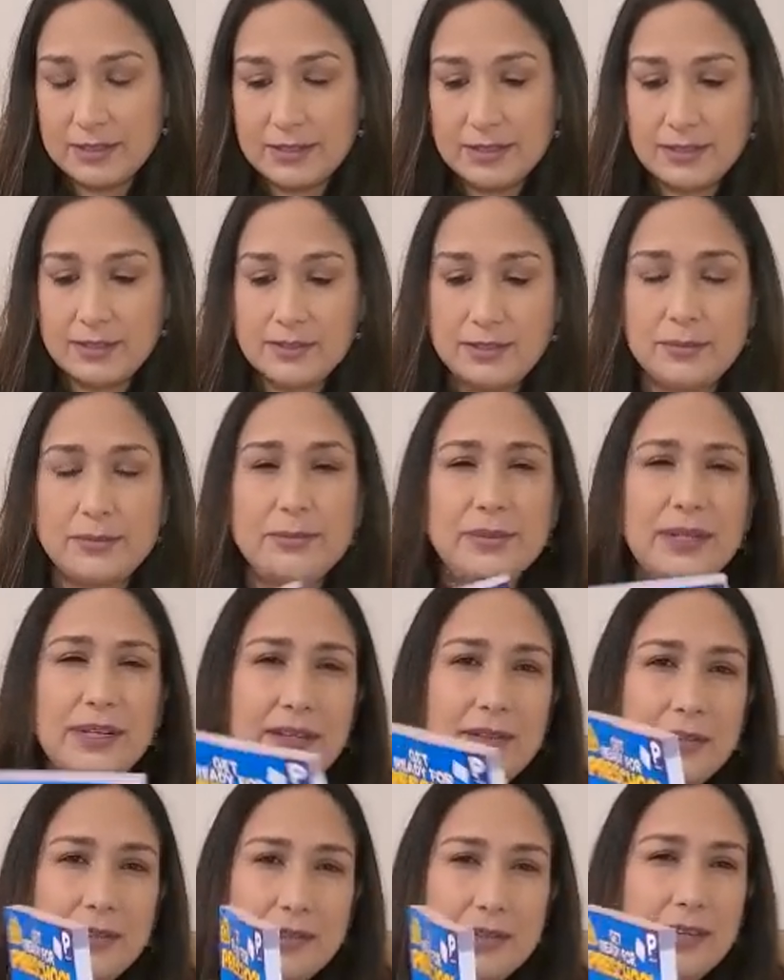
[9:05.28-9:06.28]
It's
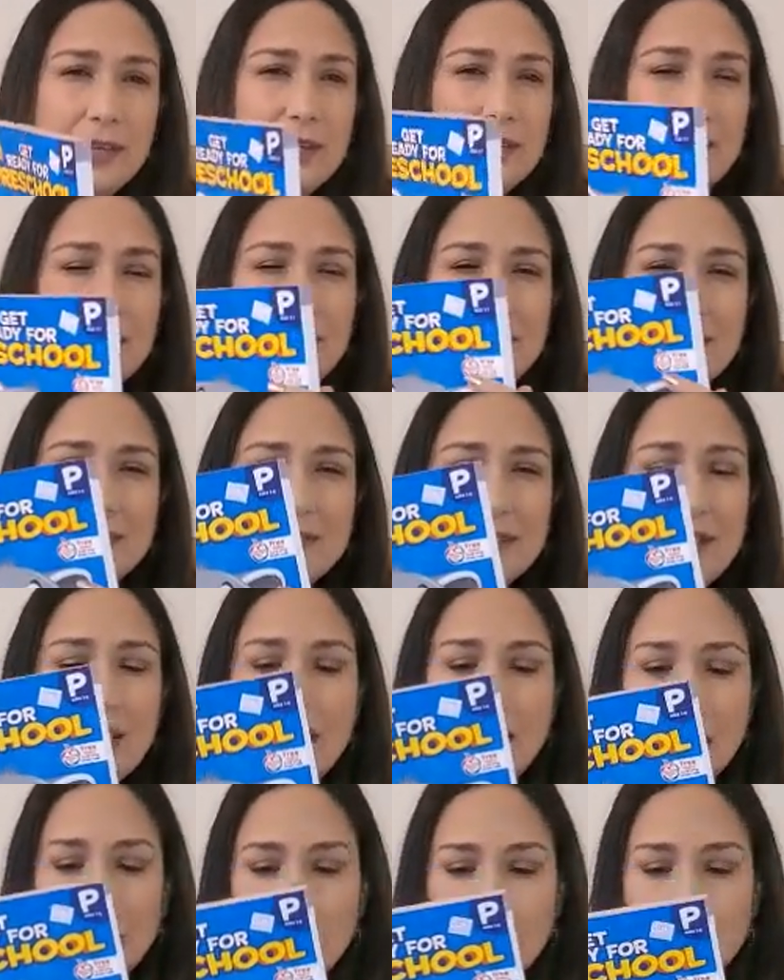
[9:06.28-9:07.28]
really thick, has
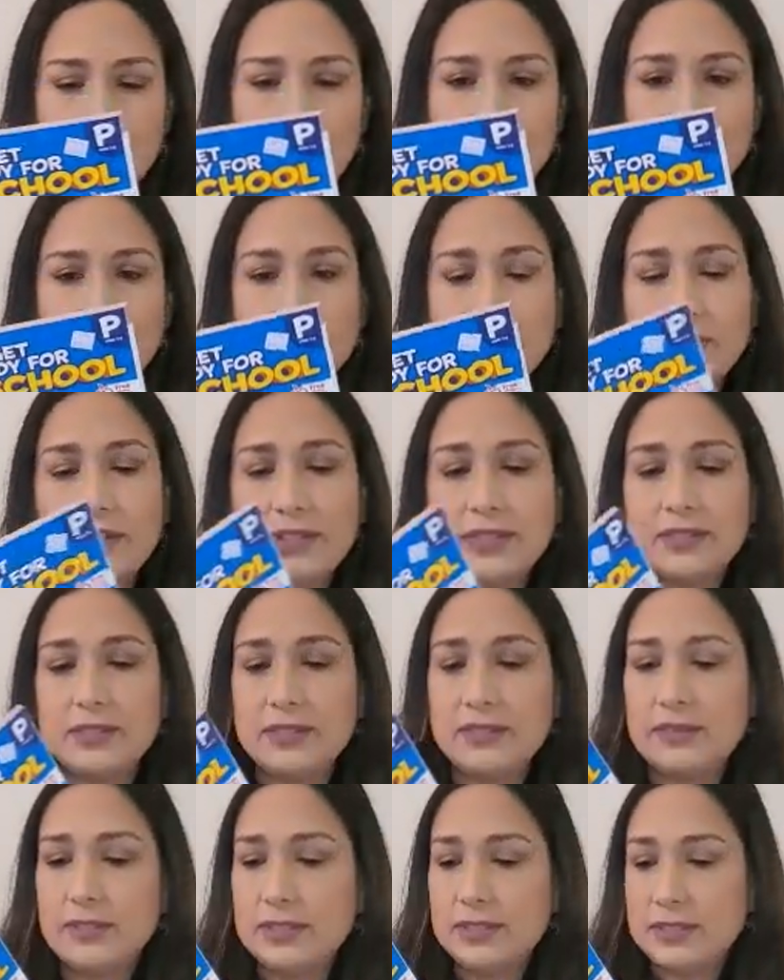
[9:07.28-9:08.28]
a lot of
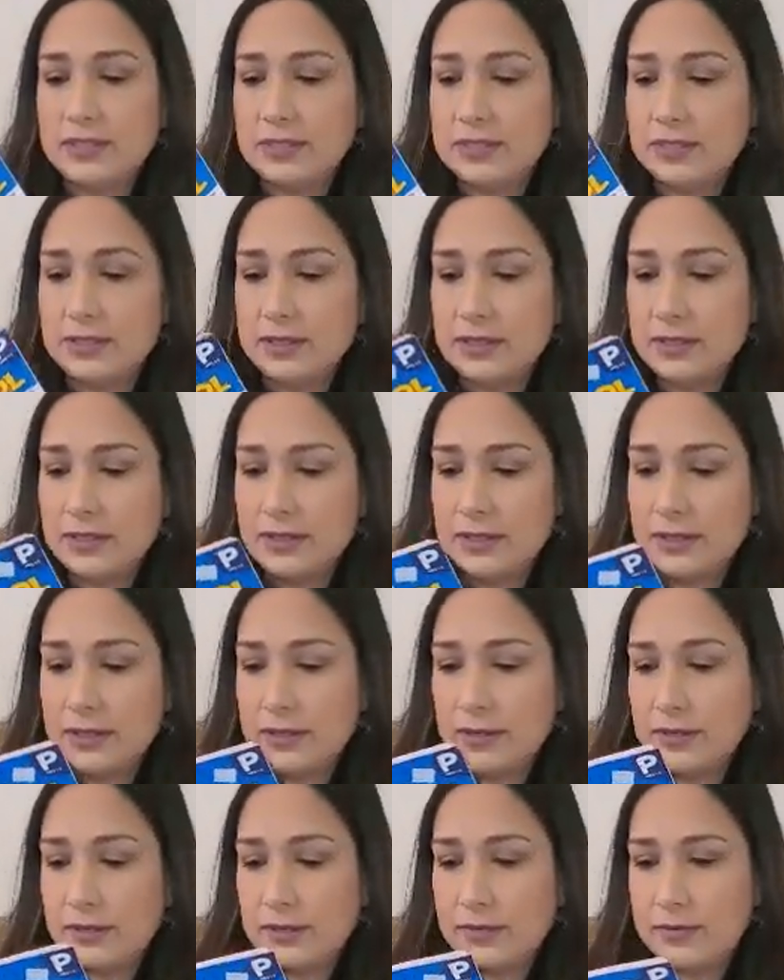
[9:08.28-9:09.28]
activities.
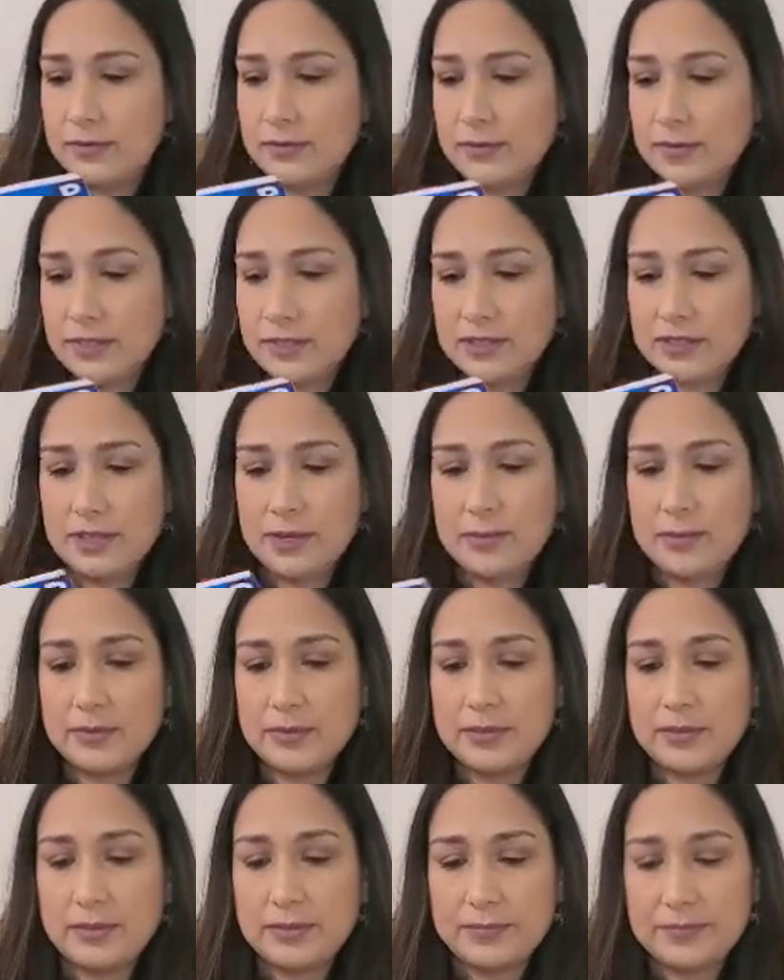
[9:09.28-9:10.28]
For
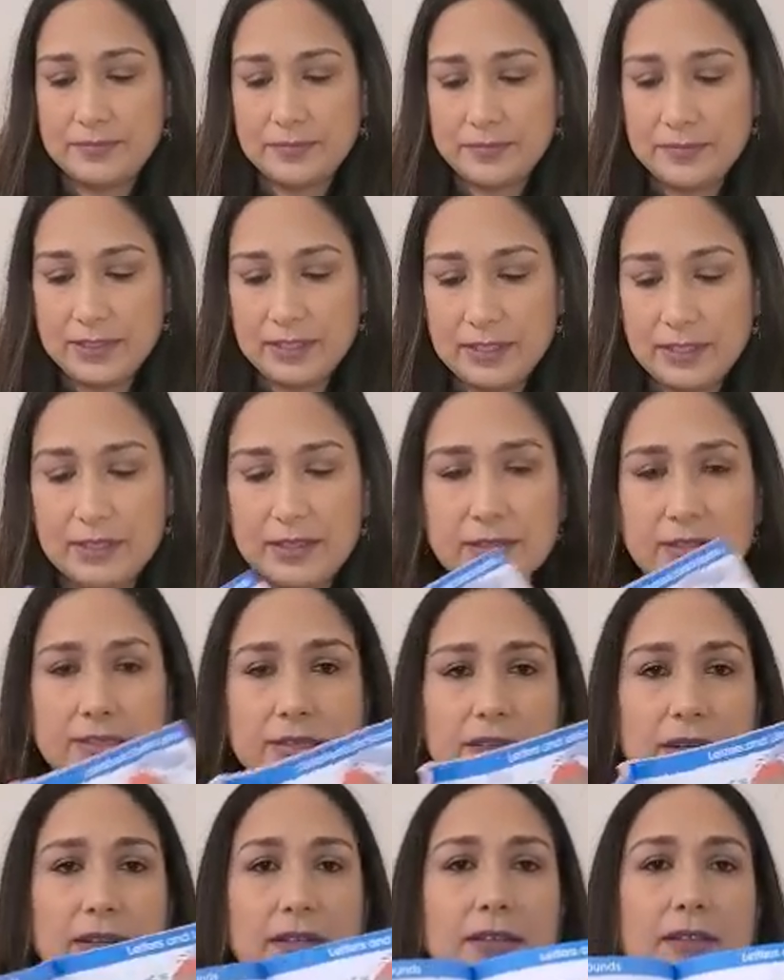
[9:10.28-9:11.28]
example, they can
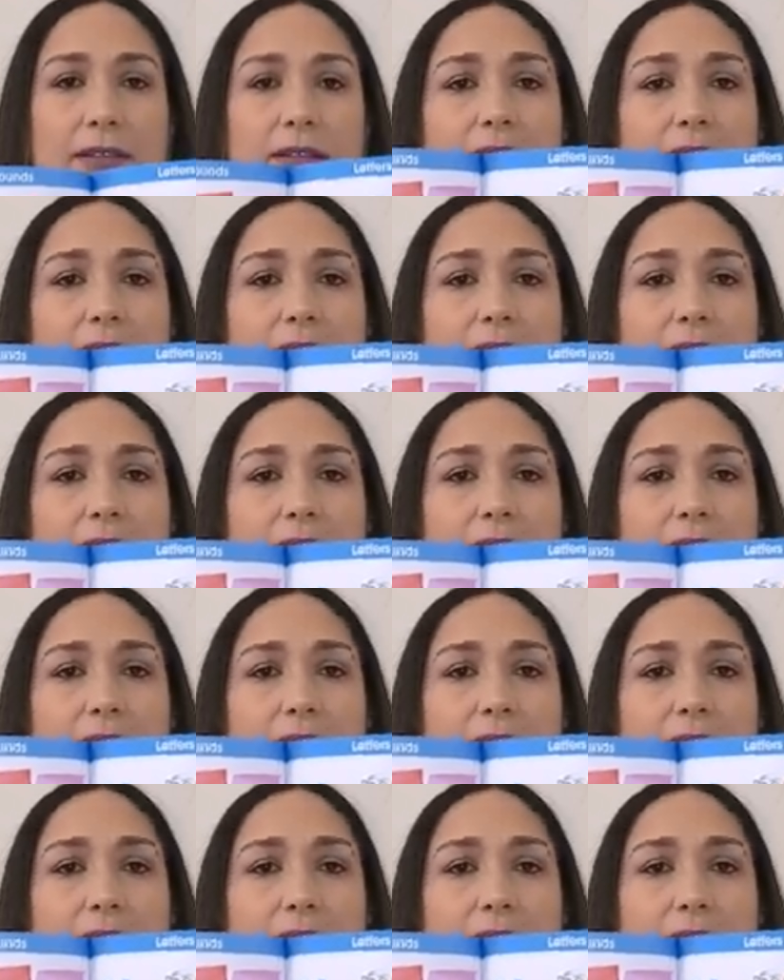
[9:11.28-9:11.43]
start